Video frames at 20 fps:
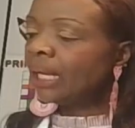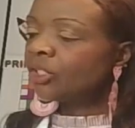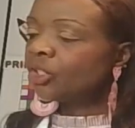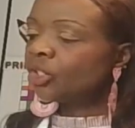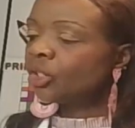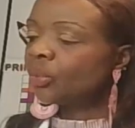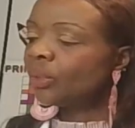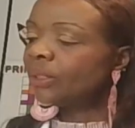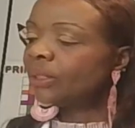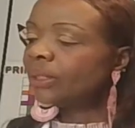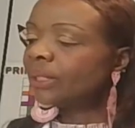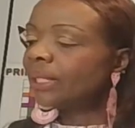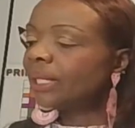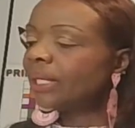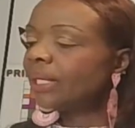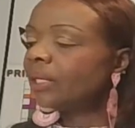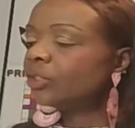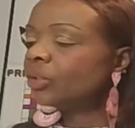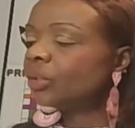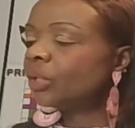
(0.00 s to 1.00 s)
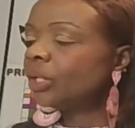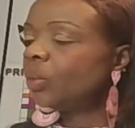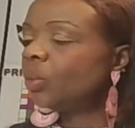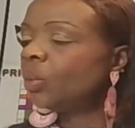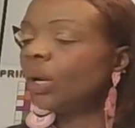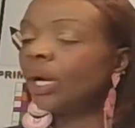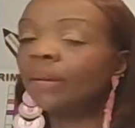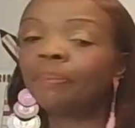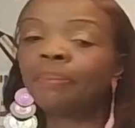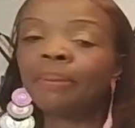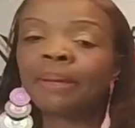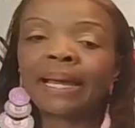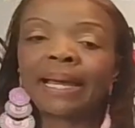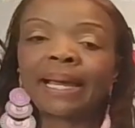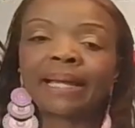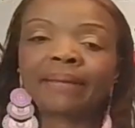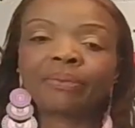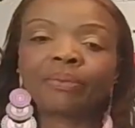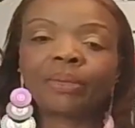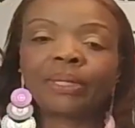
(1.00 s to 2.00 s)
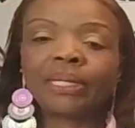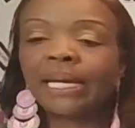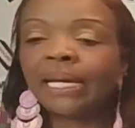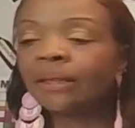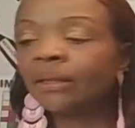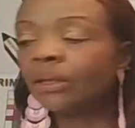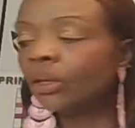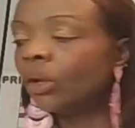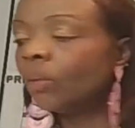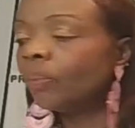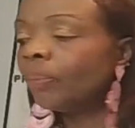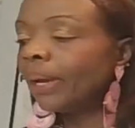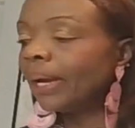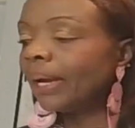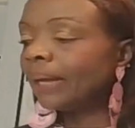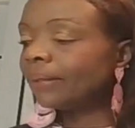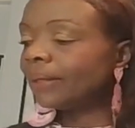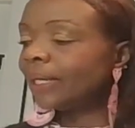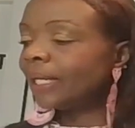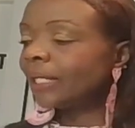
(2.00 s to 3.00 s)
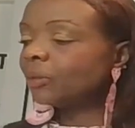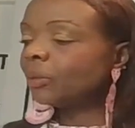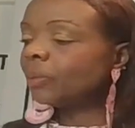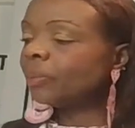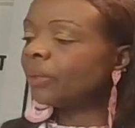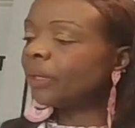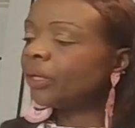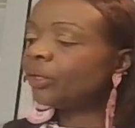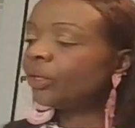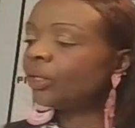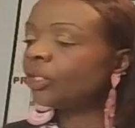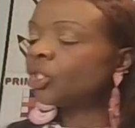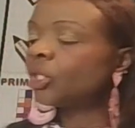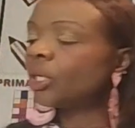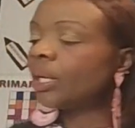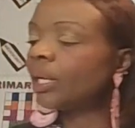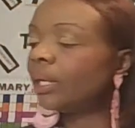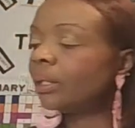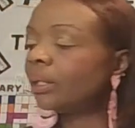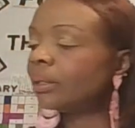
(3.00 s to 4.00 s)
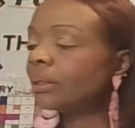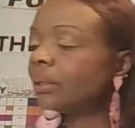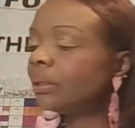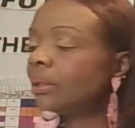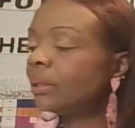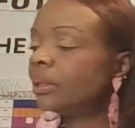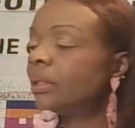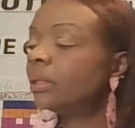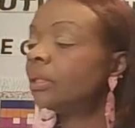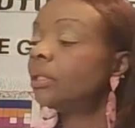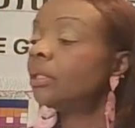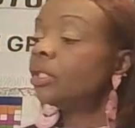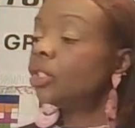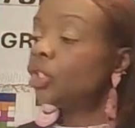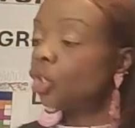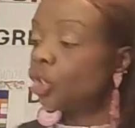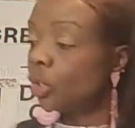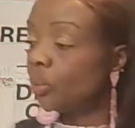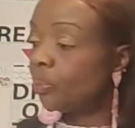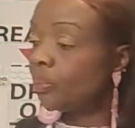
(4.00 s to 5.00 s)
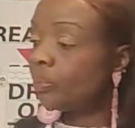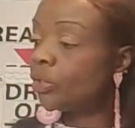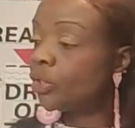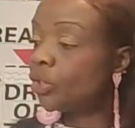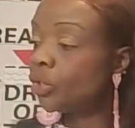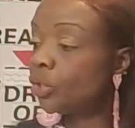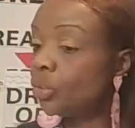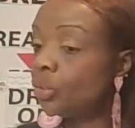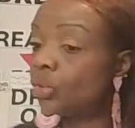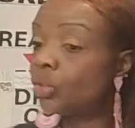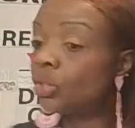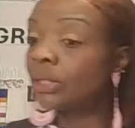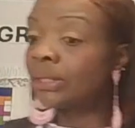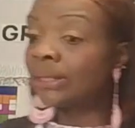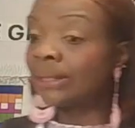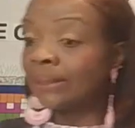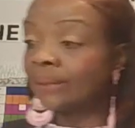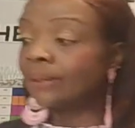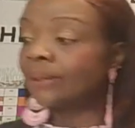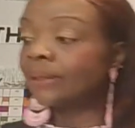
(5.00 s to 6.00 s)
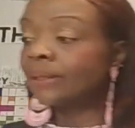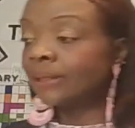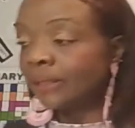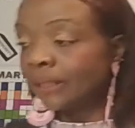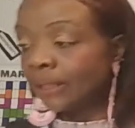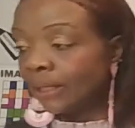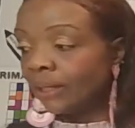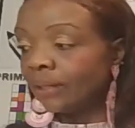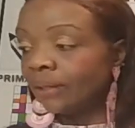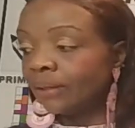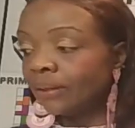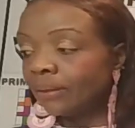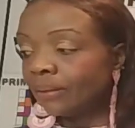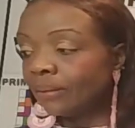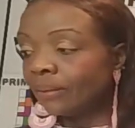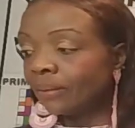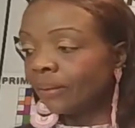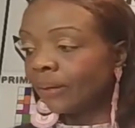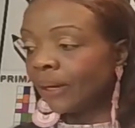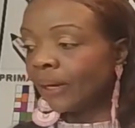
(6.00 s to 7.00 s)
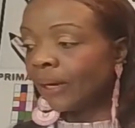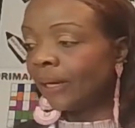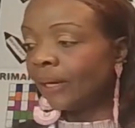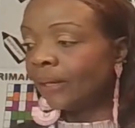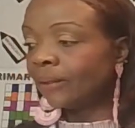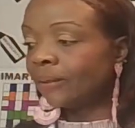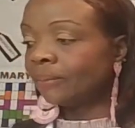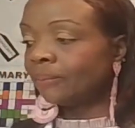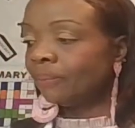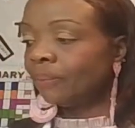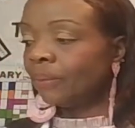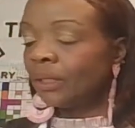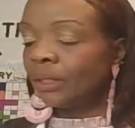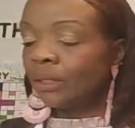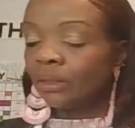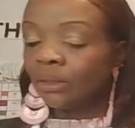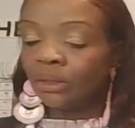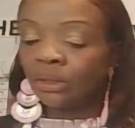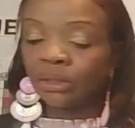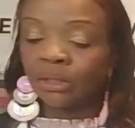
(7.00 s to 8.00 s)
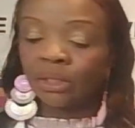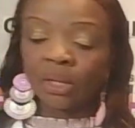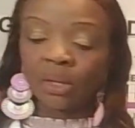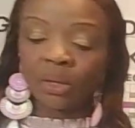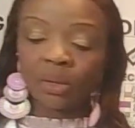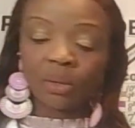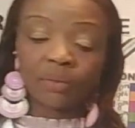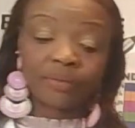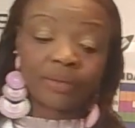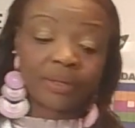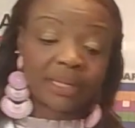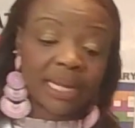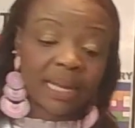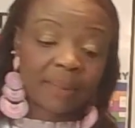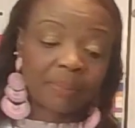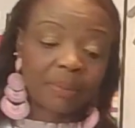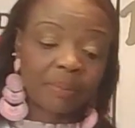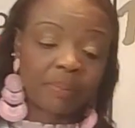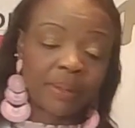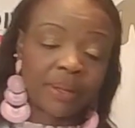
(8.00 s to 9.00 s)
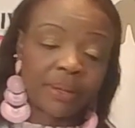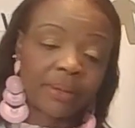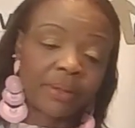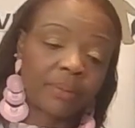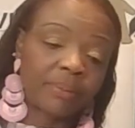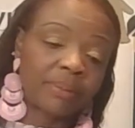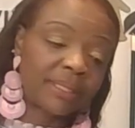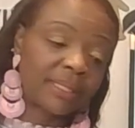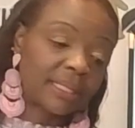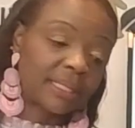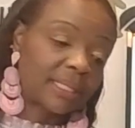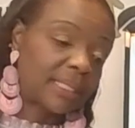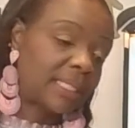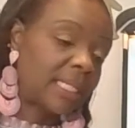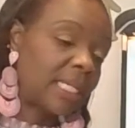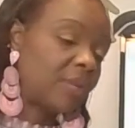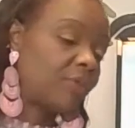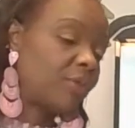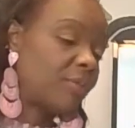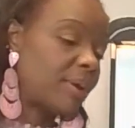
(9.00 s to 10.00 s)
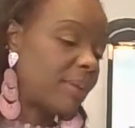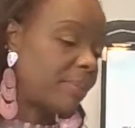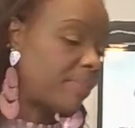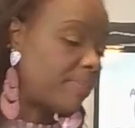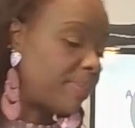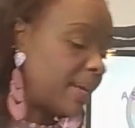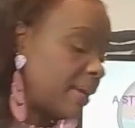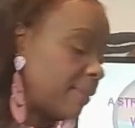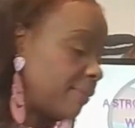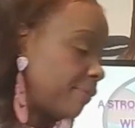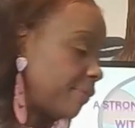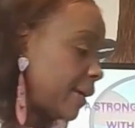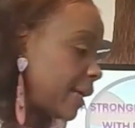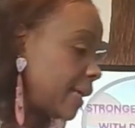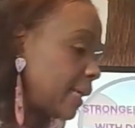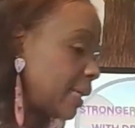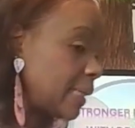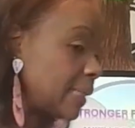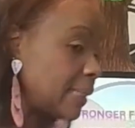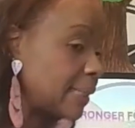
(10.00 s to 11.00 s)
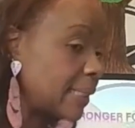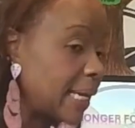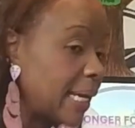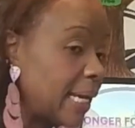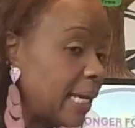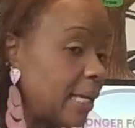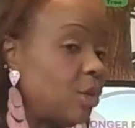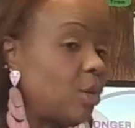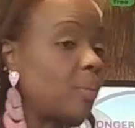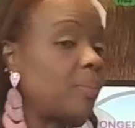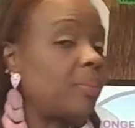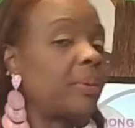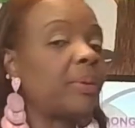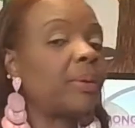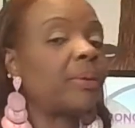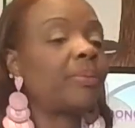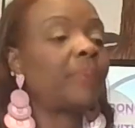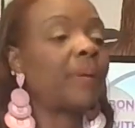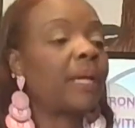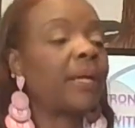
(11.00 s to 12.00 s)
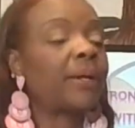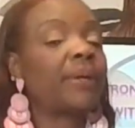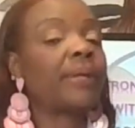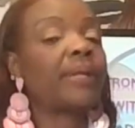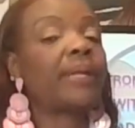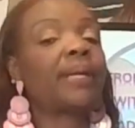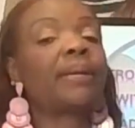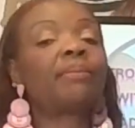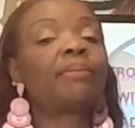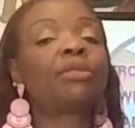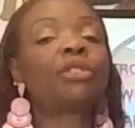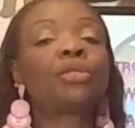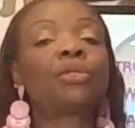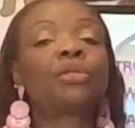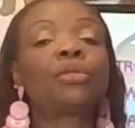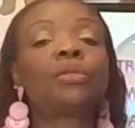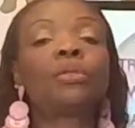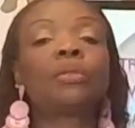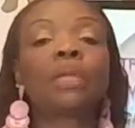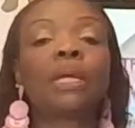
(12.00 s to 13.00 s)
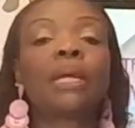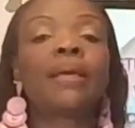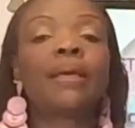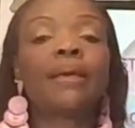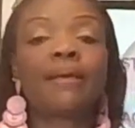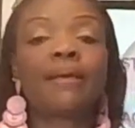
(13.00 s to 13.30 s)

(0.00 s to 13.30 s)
So we said that there's only one path, one ethical path, and that's preparing your child to succeed. All right. So if you're not preparing them to succeed, remember Ben Franklin said you're preparing them to